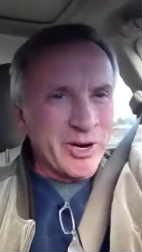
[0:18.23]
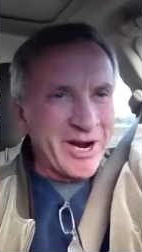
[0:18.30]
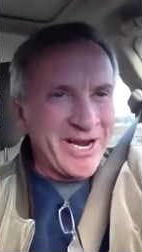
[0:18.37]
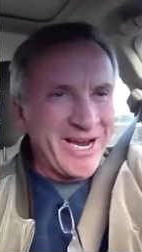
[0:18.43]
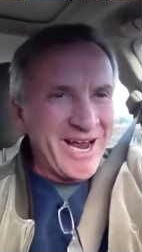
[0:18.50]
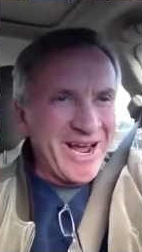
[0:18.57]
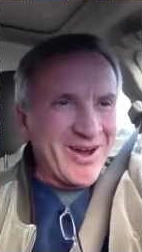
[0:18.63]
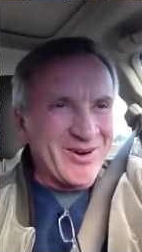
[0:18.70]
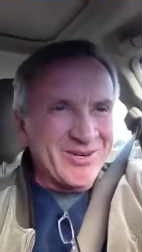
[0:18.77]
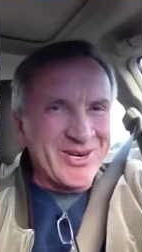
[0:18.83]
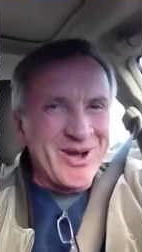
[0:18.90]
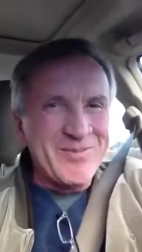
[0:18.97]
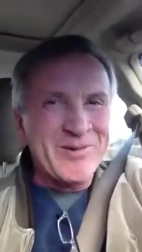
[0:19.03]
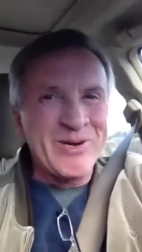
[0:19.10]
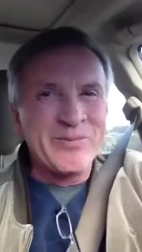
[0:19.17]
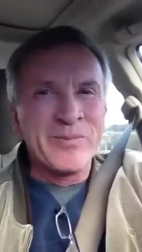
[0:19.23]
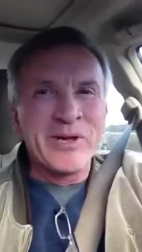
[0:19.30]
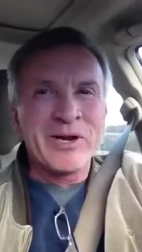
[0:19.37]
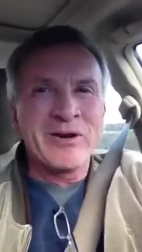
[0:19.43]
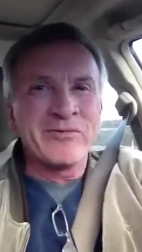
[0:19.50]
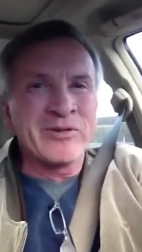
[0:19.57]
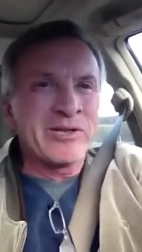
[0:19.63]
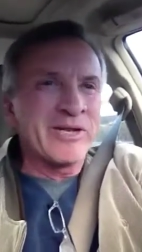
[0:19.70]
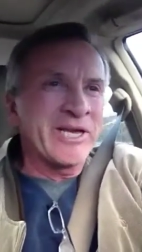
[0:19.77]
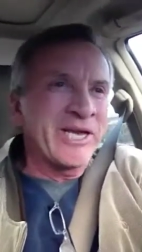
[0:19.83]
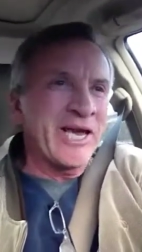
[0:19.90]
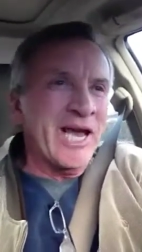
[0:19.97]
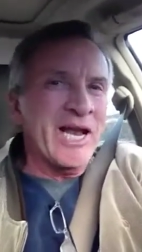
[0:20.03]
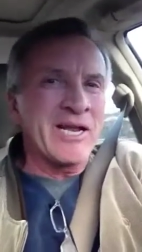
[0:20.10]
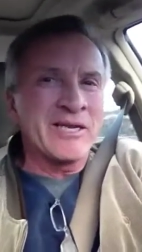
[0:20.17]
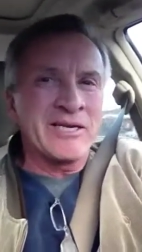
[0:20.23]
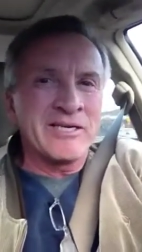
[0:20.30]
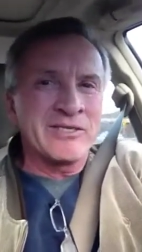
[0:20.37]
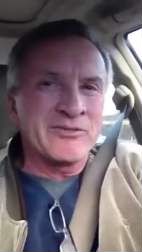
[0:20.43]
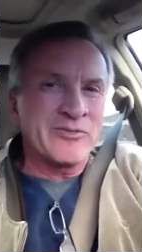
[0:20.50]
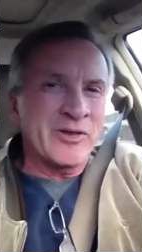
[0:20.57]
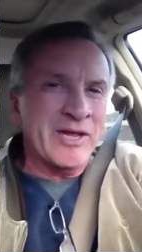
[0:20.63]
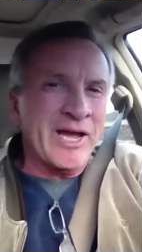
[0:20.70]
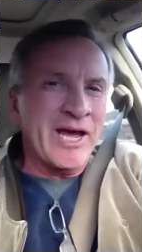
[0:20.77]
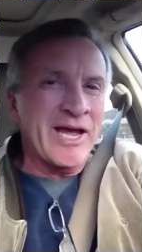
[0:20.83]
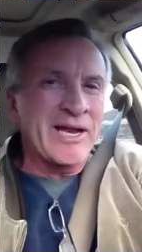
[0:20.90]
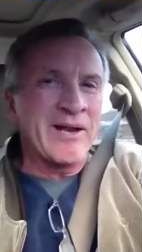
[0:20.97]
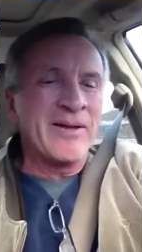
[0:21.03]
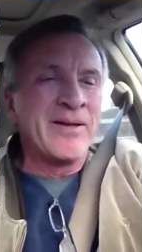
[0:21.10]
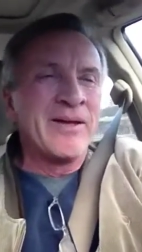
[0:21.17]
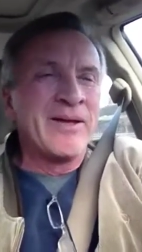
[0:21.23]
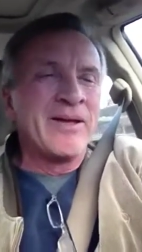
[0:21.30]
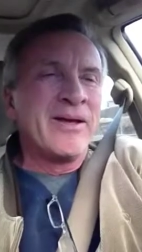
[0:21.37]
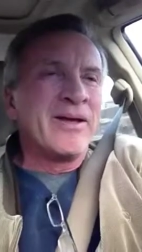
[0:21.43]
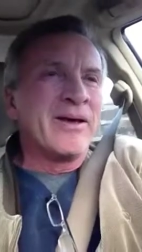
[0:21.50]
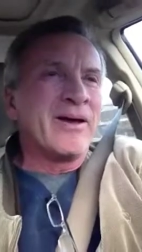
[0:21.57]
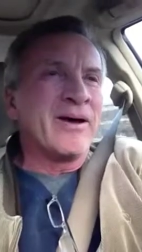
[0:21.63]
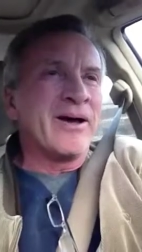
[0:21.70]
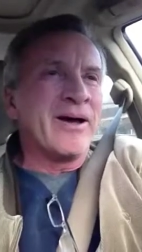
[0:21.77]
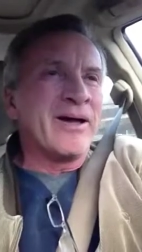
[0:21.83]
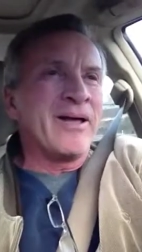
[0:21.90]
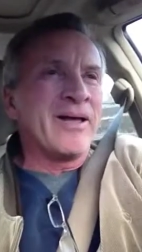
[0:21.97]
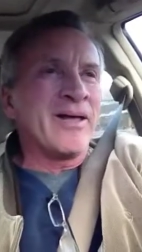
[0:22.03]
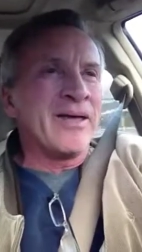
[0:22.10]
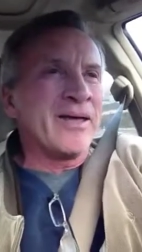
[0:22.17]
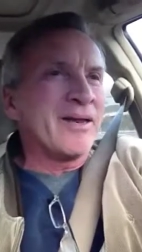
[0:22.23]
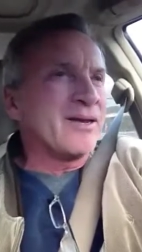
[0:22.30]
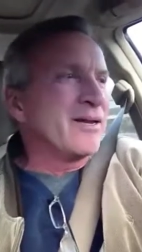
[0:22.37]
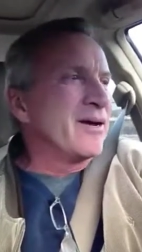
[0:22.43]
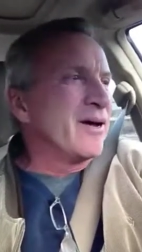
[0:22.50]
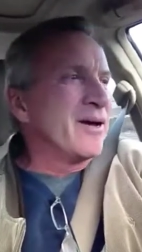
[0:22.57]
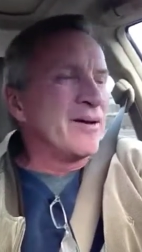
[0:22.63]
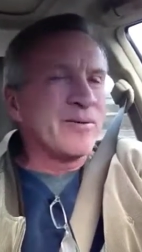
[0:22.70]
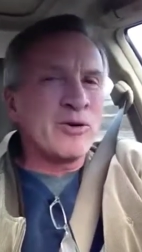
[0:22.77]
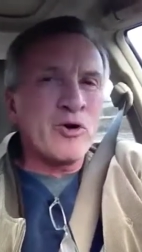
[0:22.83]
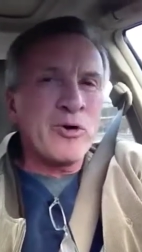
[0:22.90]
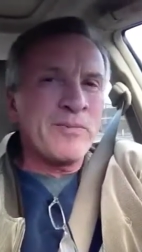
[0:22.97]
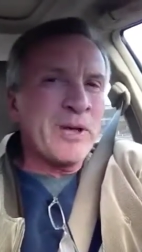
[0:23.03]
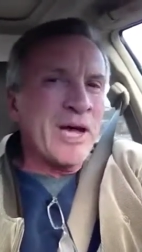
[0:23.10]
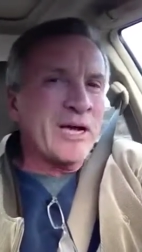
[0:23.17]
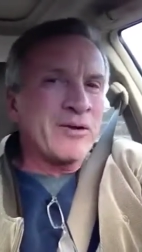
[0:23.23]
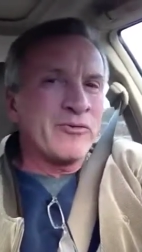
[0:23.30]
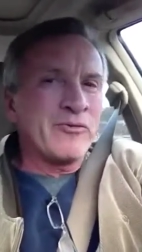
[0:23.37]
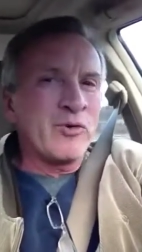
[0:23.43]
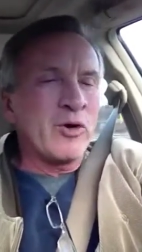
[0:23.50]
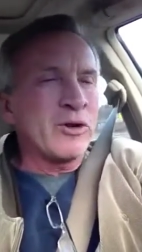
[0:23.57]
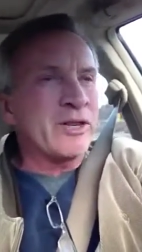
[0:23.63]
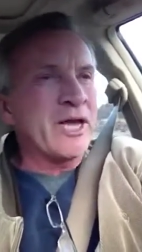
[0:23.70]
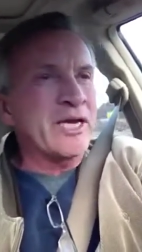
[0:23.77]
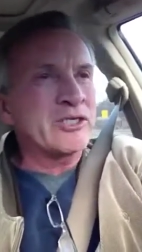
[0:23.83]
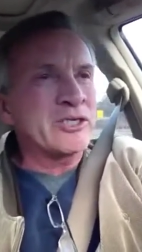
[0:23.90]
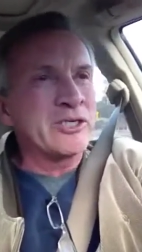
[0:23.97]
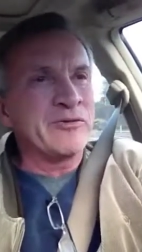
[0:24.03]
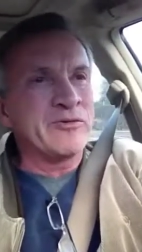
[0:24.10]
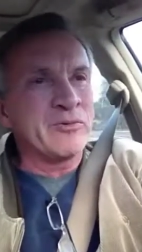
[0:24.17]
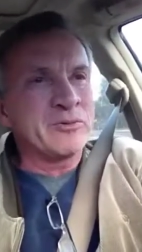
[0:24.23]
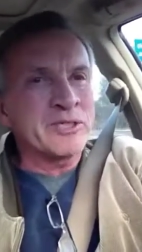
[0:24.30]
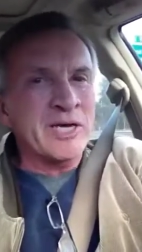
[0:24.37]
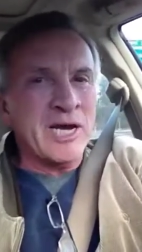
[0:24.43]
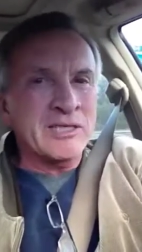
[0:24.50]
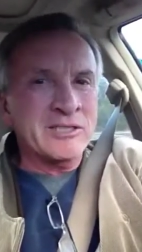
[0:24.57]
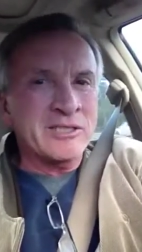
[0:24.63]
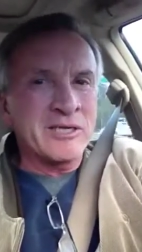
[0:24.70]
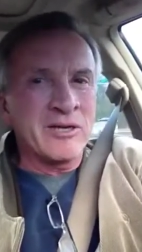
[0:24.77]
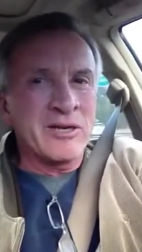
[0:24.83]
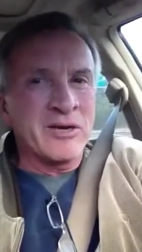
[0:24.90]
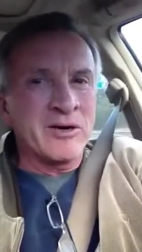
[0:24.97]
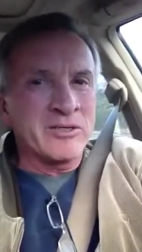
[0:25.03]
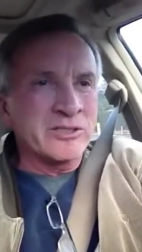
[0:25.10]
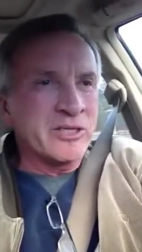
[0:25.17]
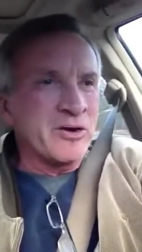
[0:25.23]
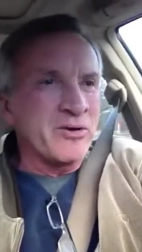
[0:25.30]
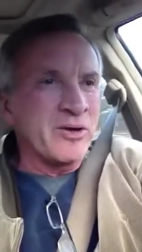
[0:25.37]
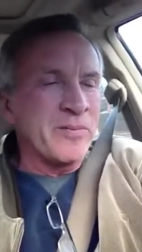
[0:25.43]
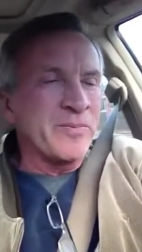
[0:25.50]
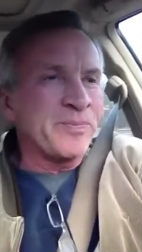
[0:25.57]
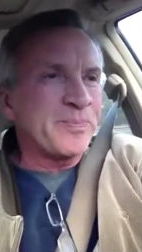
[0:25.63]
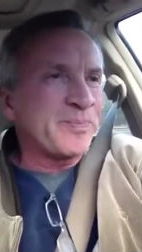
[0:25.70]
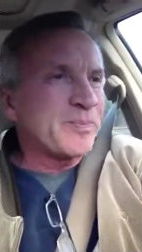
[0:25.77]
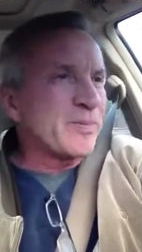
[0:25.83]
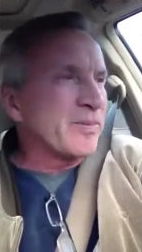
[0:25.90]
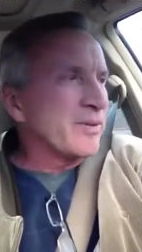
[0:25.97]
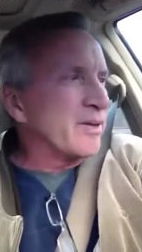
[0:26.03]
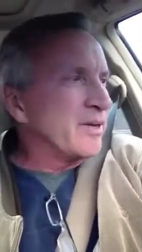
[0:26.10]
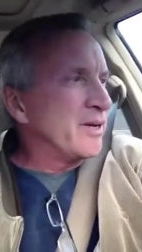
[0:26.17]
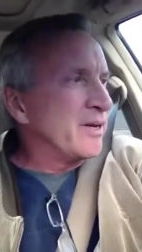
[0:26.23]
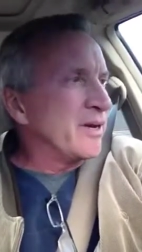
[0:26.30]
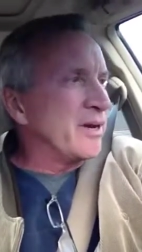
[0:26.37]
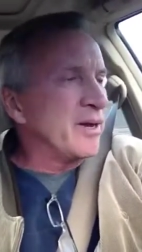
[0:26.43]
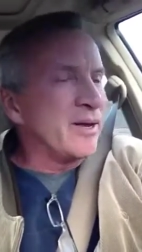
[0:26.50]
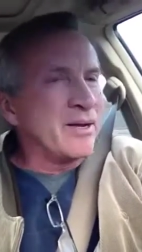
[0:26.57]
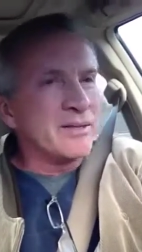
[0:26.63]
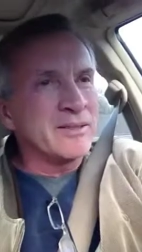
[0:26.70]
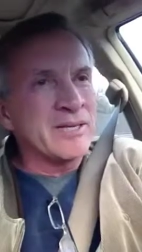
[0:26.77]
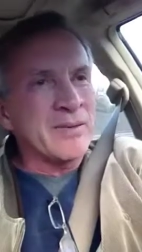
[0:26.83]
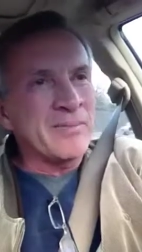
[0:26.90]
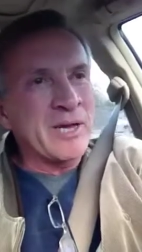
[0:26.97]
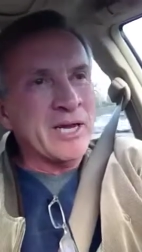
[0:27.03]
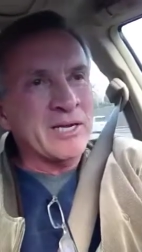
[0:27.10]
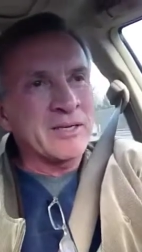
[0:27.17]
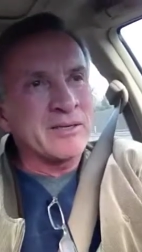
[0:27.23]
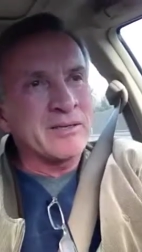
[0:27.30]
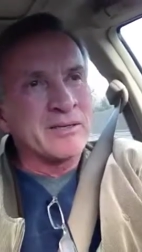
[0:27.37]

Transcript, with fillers: right now, and I'm in the middle of the legalities for that. Uh, and uh, going back and forth actually from Scottsdale, Arizona. Uh, got back,